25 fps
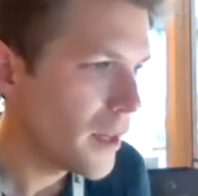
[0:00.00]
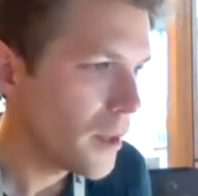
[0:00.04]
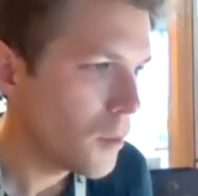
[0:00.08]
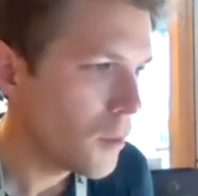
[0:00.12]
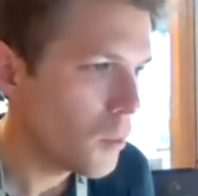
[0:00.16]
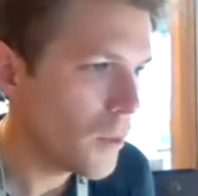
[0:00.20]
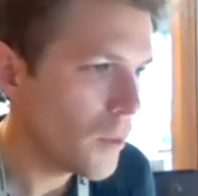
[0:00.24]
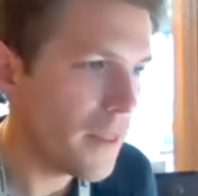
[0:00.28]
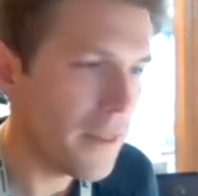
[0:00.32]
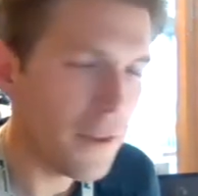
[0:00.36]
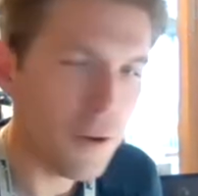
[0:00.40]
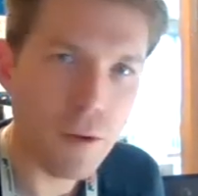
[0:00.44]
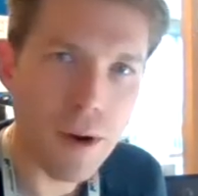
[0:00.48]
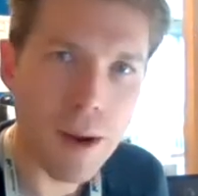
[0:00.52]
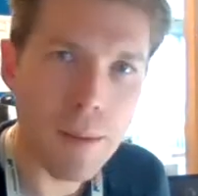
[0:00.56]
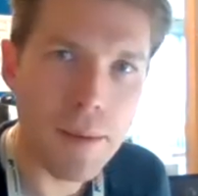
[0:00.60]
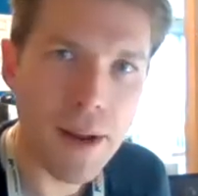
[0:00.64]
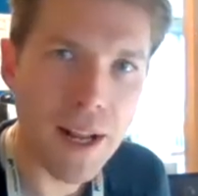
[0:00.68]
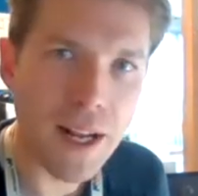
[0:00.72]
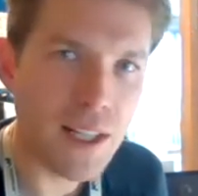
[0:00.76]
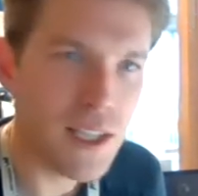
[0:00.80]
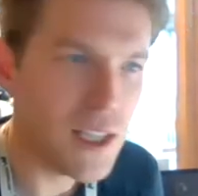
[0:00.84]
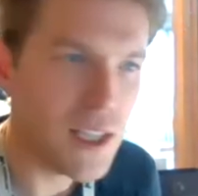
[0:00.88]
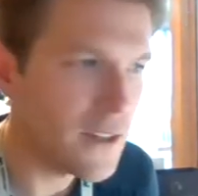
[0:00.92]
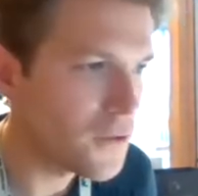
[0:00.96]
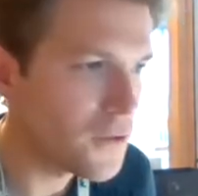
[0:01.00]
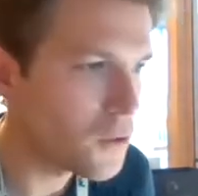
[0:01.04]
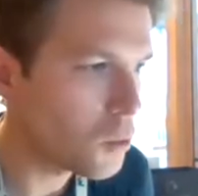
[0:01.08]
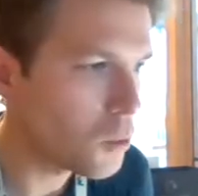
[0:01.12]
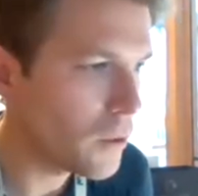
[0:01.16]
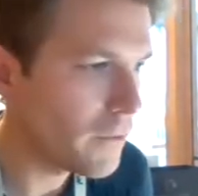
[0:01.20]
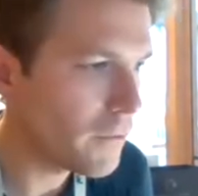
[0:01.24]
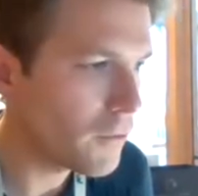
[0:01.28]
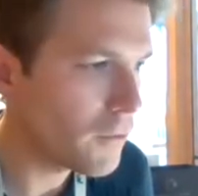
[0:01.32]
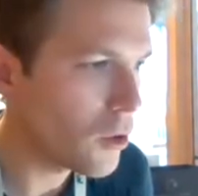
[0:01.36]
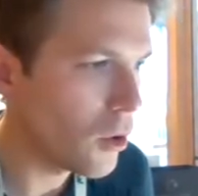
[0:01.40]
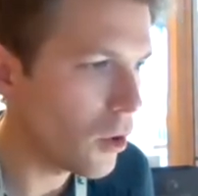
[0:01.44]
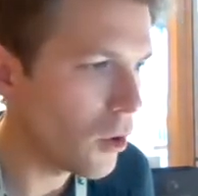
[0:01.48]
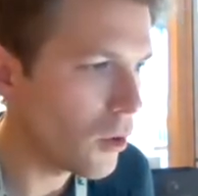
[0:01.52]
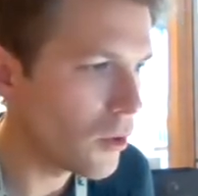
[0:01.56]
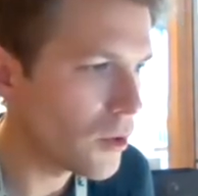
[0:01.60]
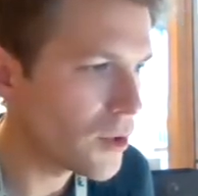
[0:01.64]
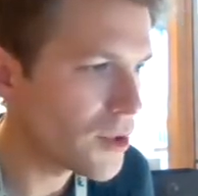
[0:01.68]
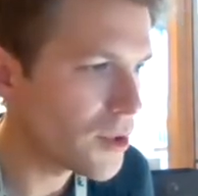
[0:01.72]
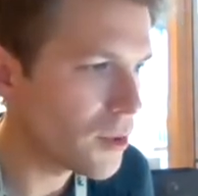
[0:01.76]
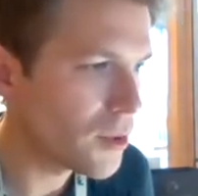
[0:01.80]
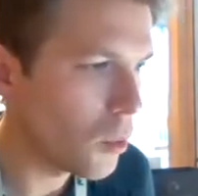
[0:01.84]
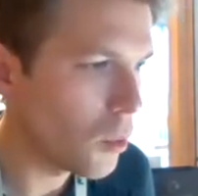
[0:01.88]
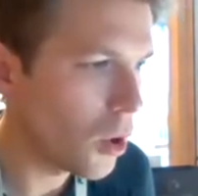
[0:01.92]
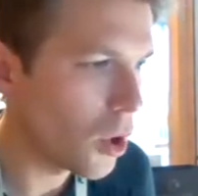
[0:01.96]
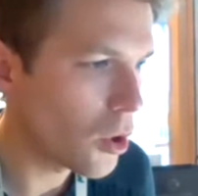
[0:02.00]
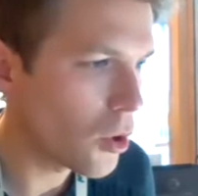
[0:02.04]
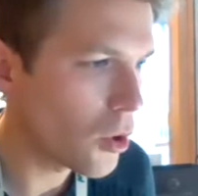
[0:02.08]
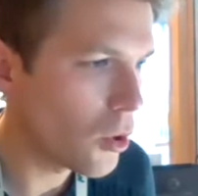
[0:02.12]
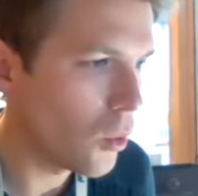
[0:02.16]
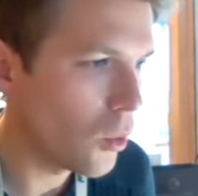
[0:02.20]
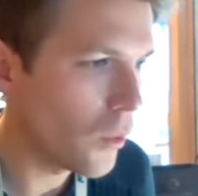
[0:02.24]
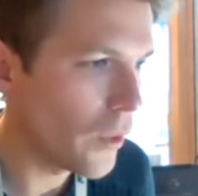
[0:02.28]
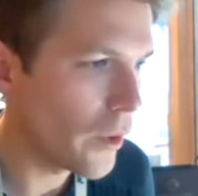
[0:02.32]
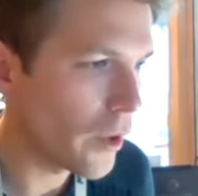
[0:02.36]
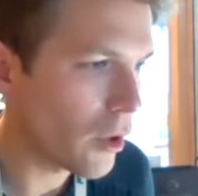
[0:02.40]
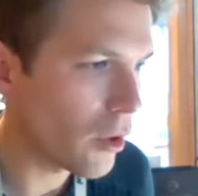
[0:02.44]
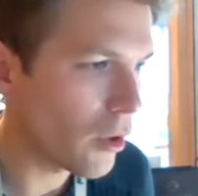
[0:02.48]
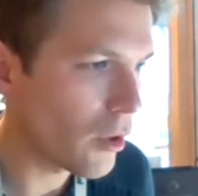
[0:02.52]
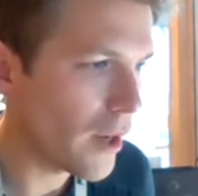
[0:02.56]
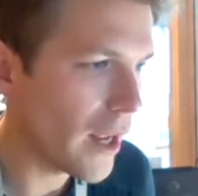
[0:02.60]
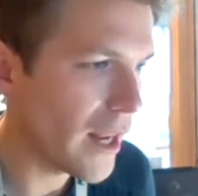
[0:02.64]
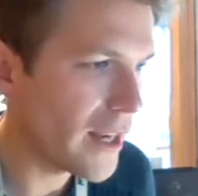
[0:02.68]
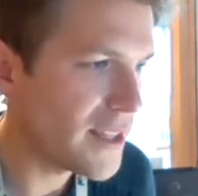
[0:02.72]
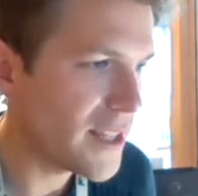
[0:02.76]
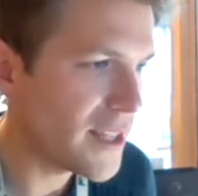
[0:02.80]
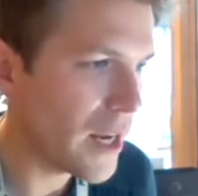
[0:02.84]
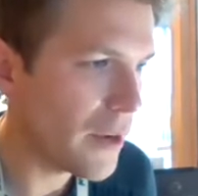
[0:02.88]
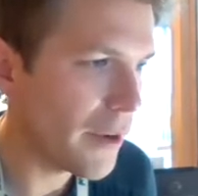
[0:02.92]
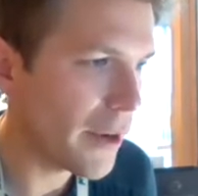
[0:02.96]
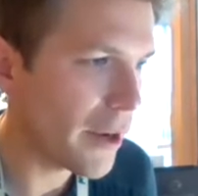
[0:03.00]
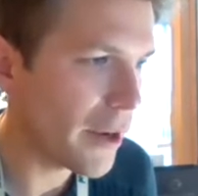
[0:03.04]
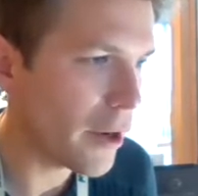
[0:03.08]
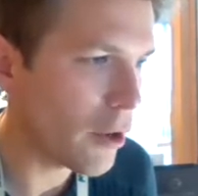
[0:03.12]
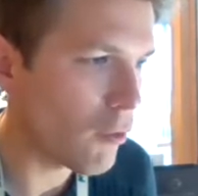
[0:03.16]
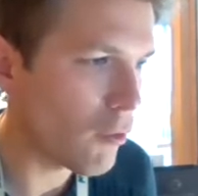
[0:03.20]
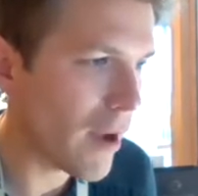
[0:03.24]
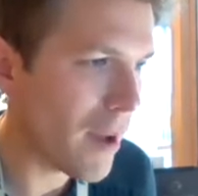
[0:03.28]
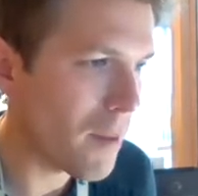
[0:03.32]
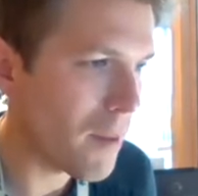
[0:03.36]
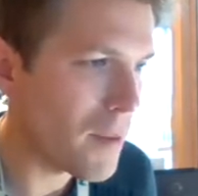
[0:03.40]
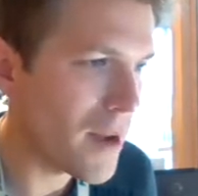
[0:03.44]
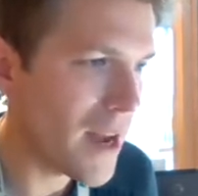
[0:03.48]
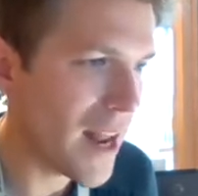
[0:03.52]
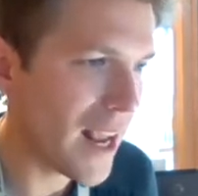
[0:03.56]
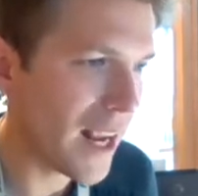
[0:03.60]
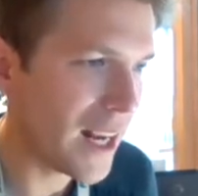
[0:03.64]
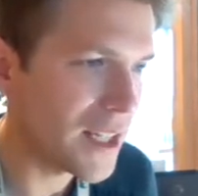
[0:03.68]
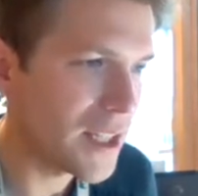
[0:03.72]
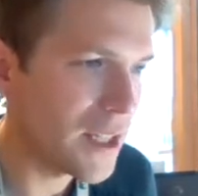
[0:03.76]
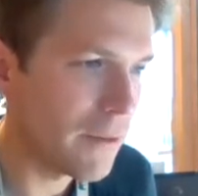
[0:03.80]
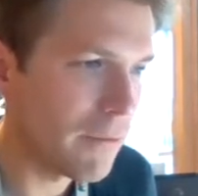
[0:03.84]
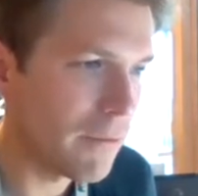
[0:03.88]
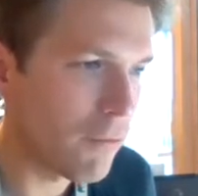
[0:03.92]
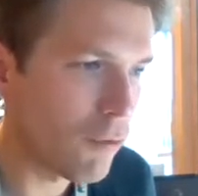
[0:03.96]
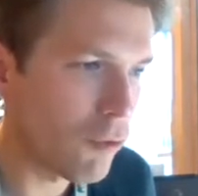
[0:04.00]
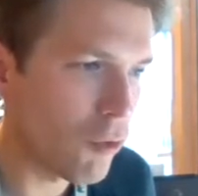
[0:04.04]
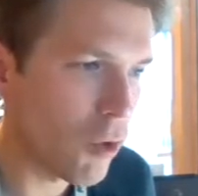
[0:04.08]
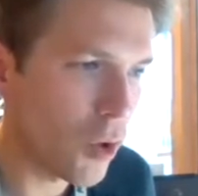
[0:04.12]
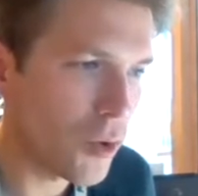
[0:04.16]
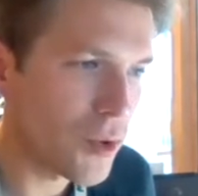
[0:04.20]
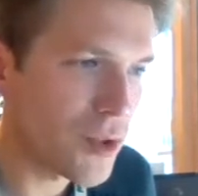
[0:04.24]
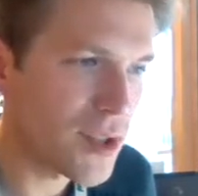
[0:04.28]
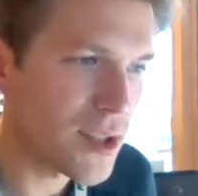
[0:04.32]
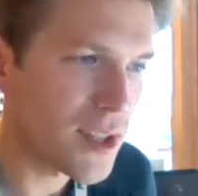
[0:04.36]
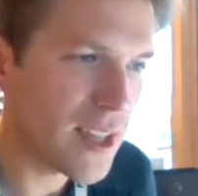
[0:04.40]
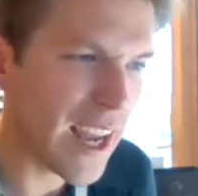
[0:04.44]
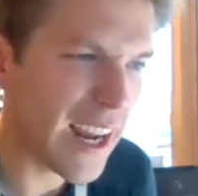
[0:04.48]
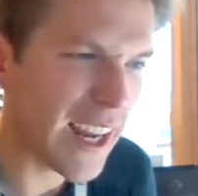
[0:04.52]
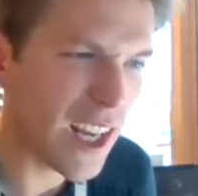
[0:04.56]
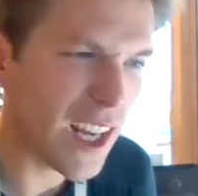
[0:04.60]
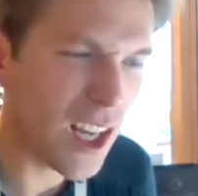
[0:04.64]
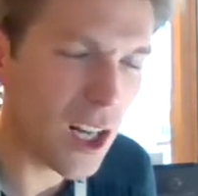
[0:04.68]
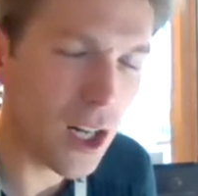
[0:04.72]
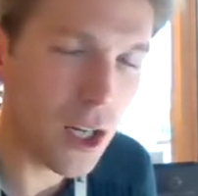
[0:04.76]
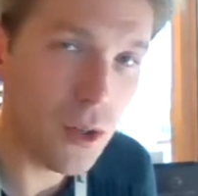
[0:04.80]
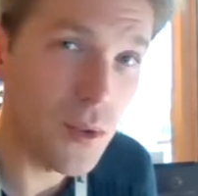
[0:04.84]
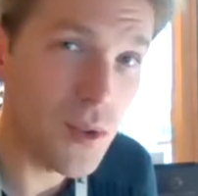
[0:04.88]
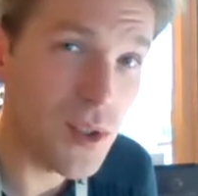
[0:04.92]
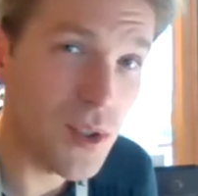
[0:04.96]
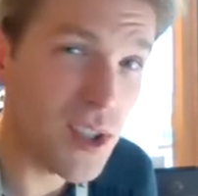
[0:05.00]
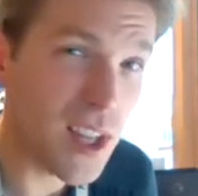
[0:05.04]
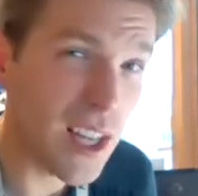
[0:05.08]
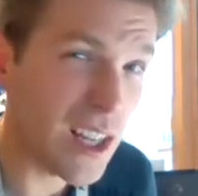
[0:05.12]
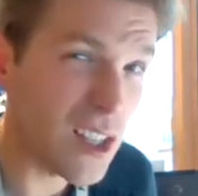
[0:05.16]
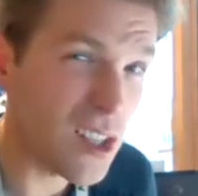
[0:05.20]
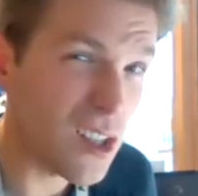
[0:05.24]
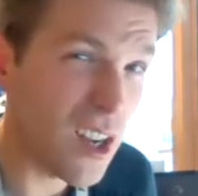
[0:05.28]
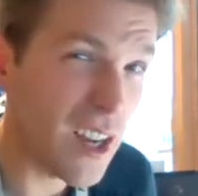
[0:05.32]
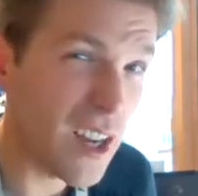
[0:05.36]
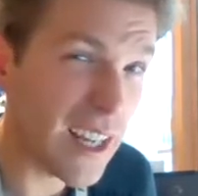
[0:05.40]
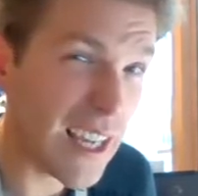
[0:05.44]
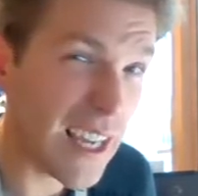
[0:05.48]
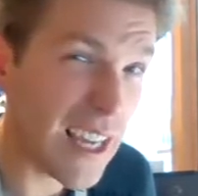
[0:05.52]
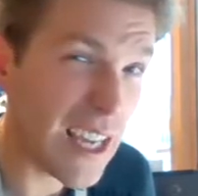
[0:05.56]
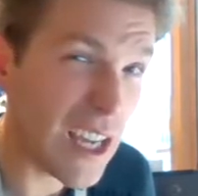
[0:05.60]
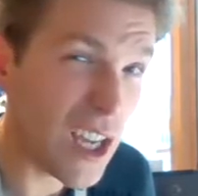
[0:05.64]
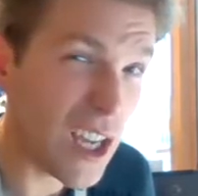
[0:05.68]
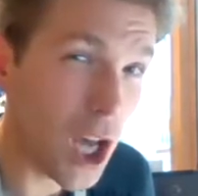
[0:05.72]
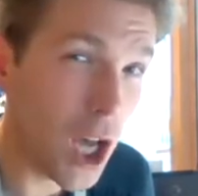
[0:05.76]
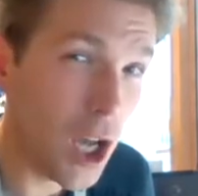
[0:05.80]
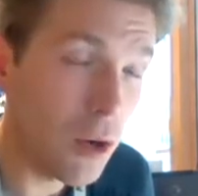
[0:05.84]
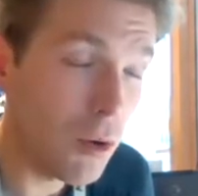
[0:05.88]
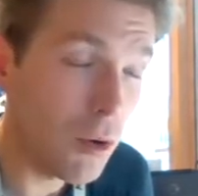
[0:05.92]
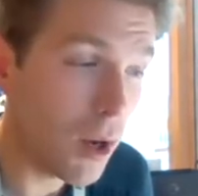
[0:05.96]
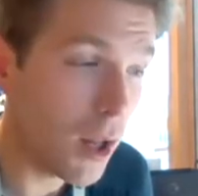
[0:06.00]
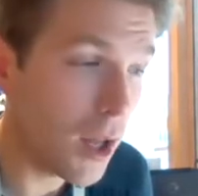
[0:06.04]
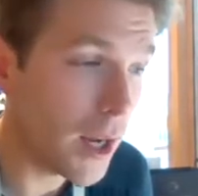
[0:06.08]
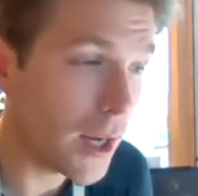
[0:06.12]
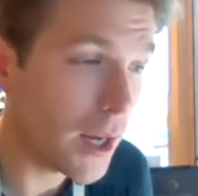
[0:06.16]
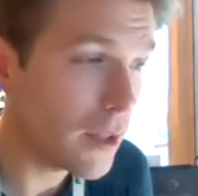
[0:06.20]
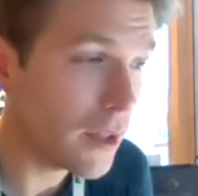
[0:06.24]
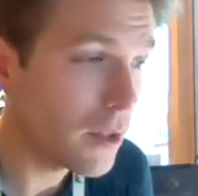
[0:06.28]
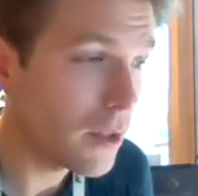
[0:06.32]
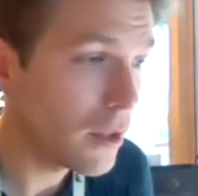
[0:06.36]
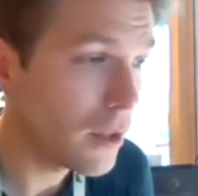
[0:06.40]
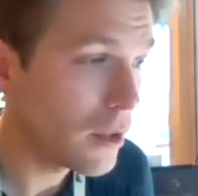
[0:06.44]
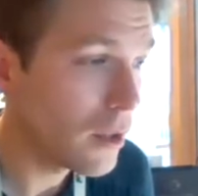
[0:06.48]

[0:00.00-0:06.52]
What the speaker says: Within the gram-negatives, we've got what are called the enteric gram-negative rods. That includes things like E. coli.